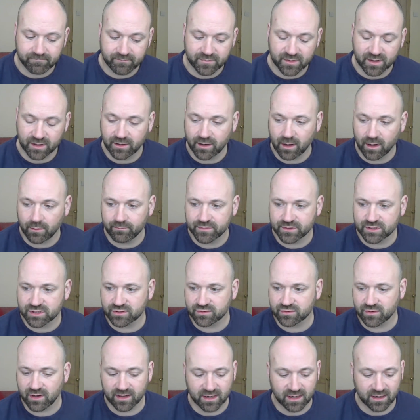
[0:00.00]
the numbers
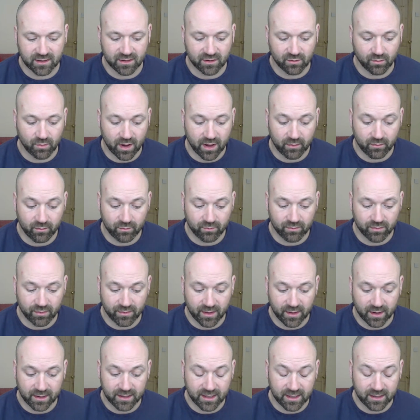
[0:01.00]
trending in the way that
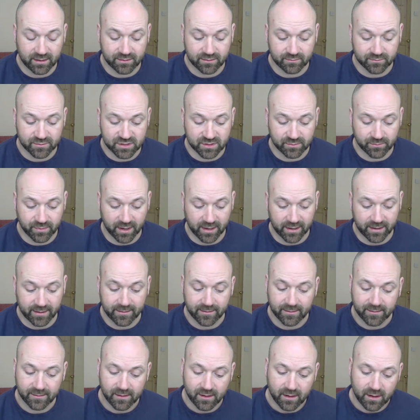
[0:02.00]
they need them to be.
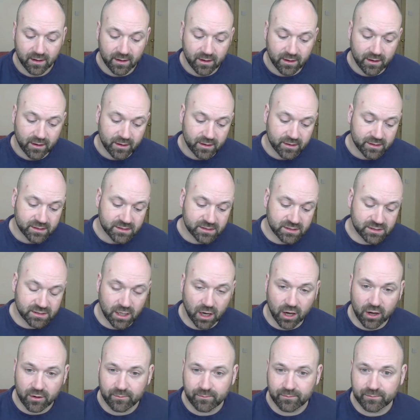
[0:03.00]

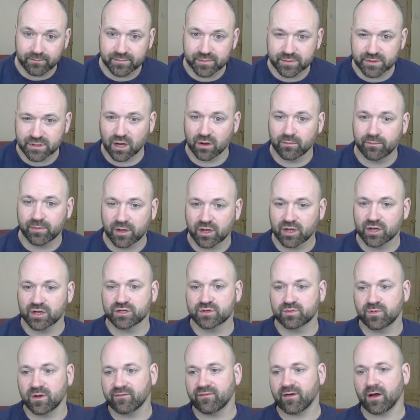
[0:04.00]
So
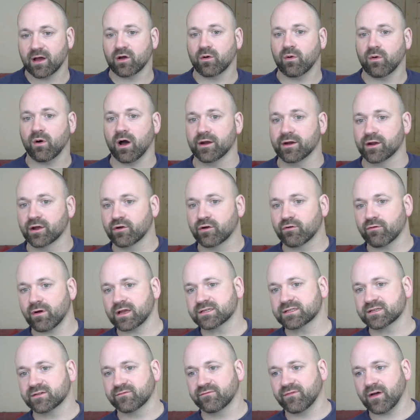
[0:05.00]
because we've had quite an
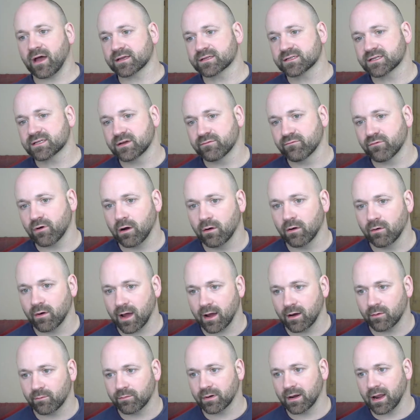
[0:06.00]
aggressive vaccine
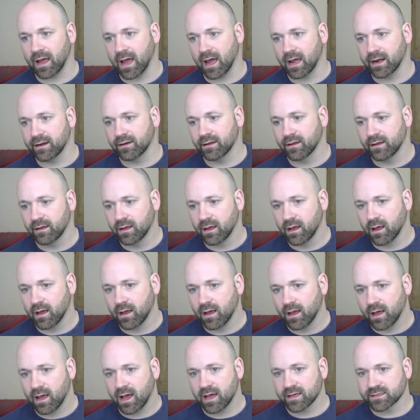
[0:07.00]
rollout plan,
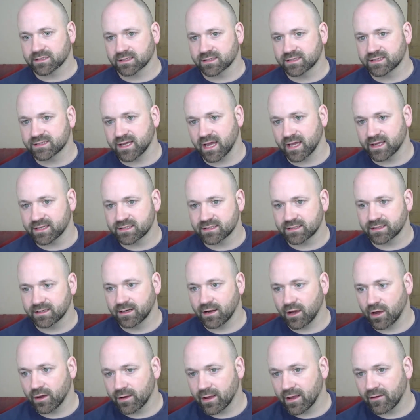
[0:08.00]
as I said, you
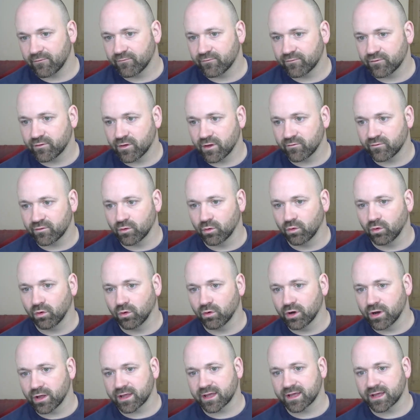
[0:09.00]
know, if
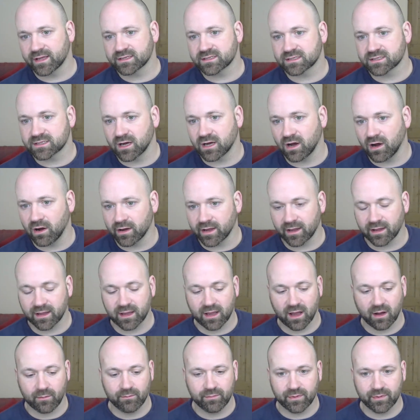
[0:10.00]
you're looking to target
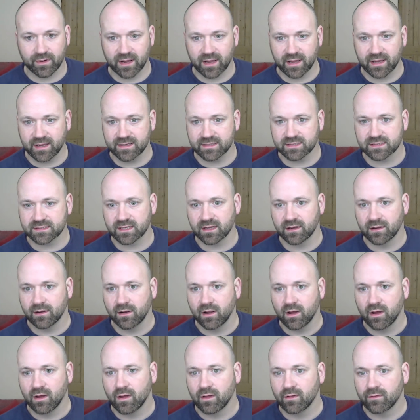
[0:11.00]
companies
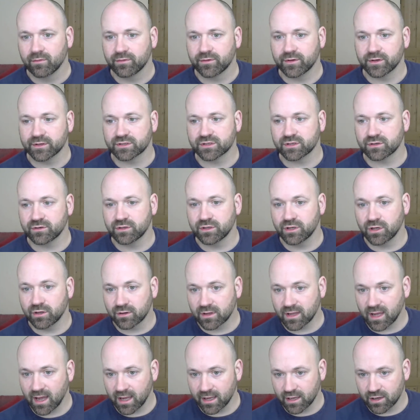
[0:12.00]
that do
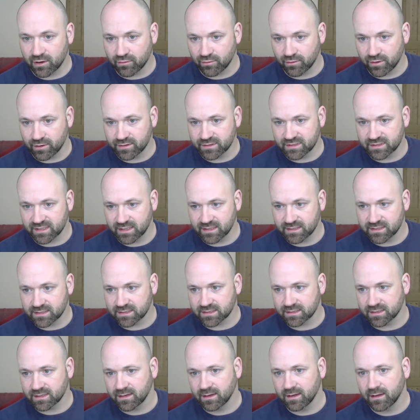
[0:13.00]
UK
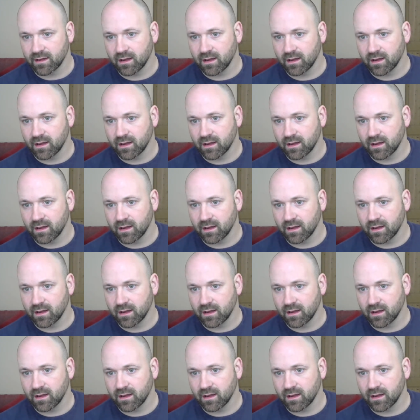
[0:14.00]
cruises,